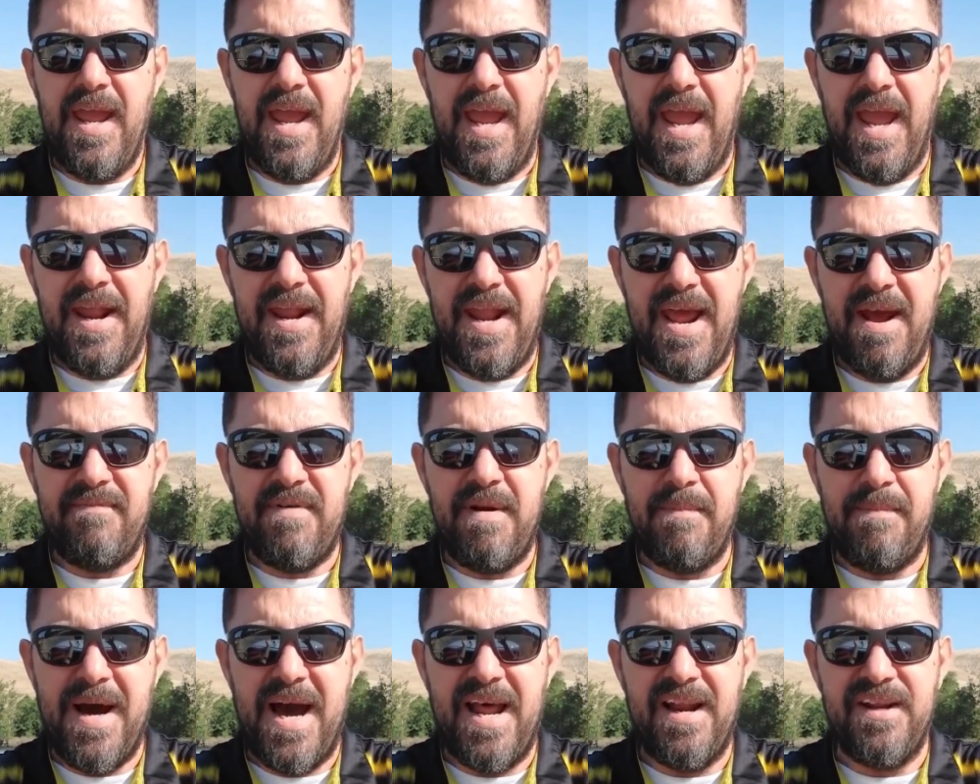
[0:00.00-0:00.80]
And
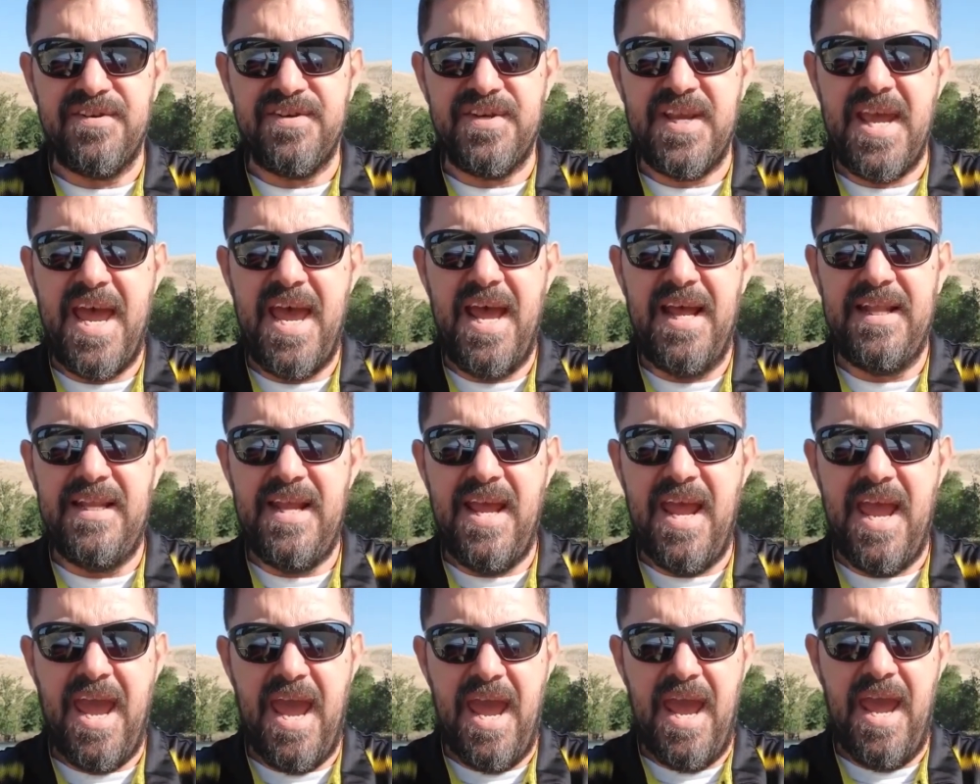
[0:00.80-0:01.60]
everybody said,
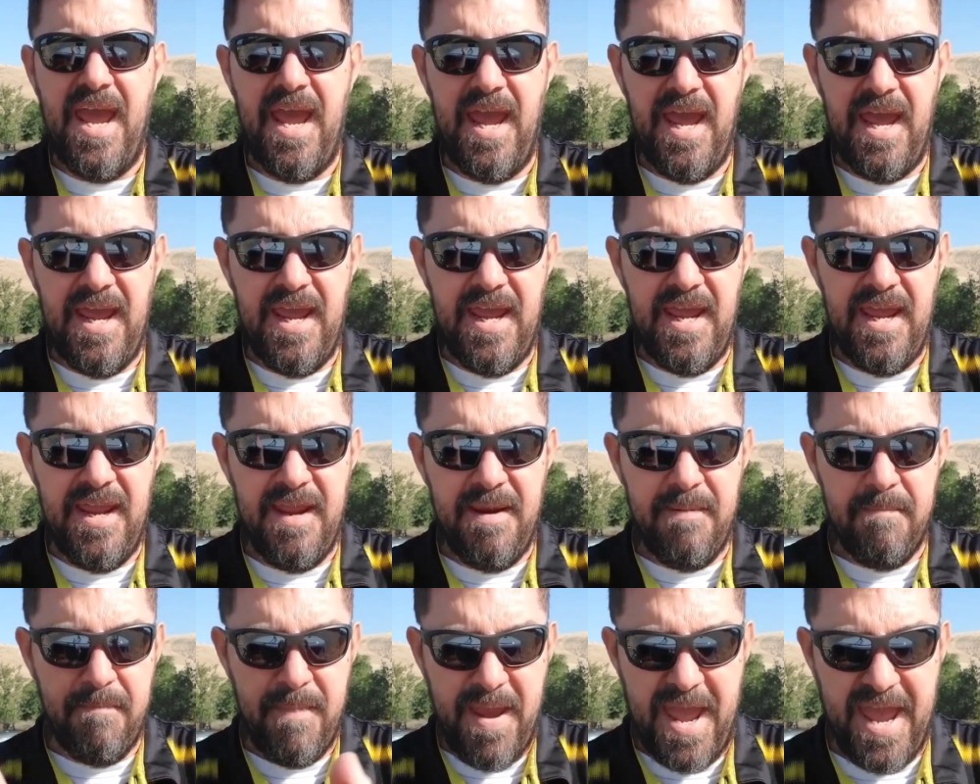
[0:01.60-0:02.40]

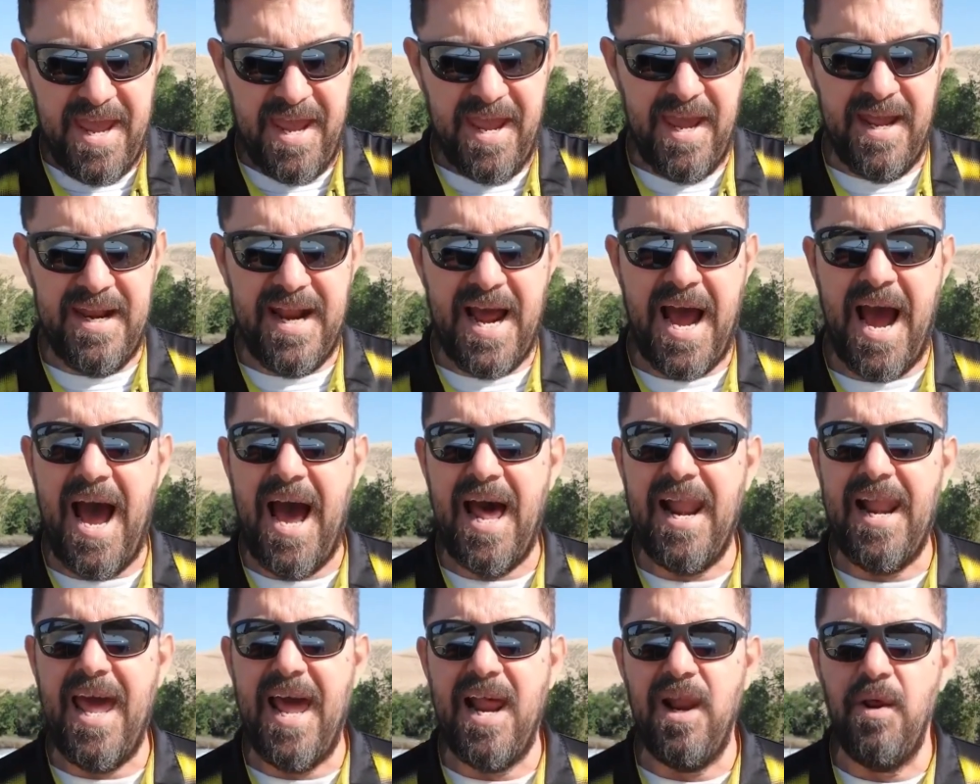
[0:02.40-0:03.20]
Amen.
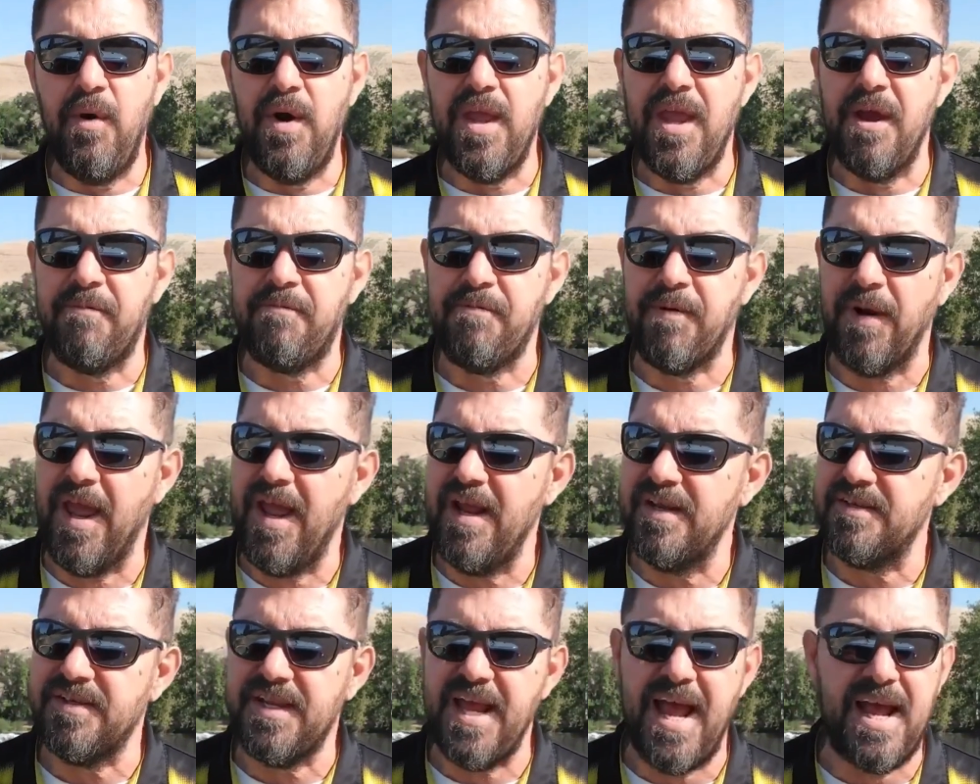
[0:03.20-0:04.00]
Hallelujah,
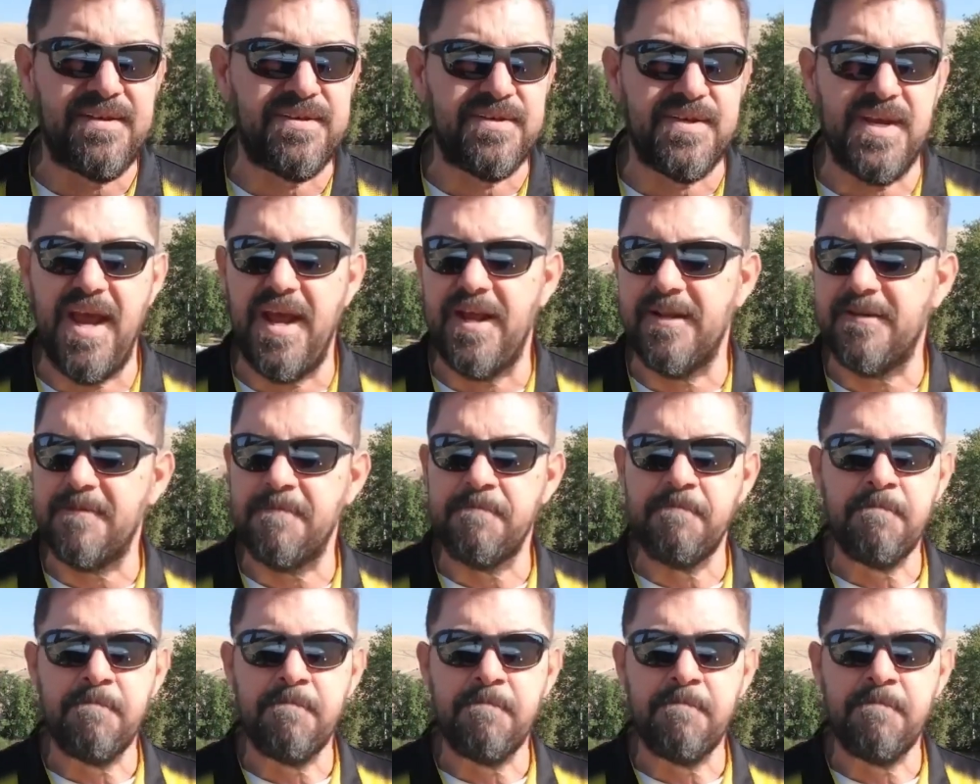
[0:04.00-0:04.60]
friends. That's it.